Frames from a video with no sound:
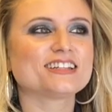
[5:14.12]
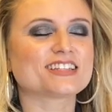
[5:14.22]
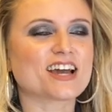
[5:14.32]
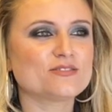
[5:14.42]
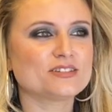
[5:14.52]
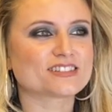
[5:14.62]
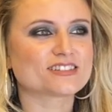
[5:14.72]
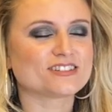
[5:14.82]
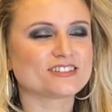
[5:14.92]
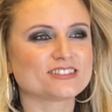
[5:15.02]
That was
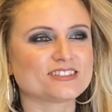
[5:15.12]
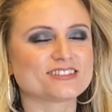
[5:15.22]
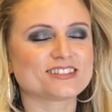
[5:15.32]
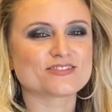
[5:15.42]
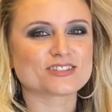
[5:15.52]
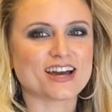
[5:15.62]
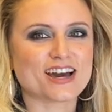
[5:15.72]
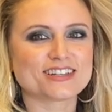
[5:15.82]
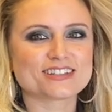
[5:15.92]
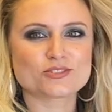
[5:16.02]
earlier. That was
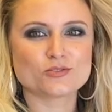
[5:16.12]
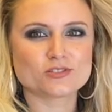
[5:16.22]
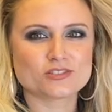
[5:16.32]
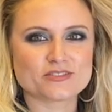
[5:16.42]
high school.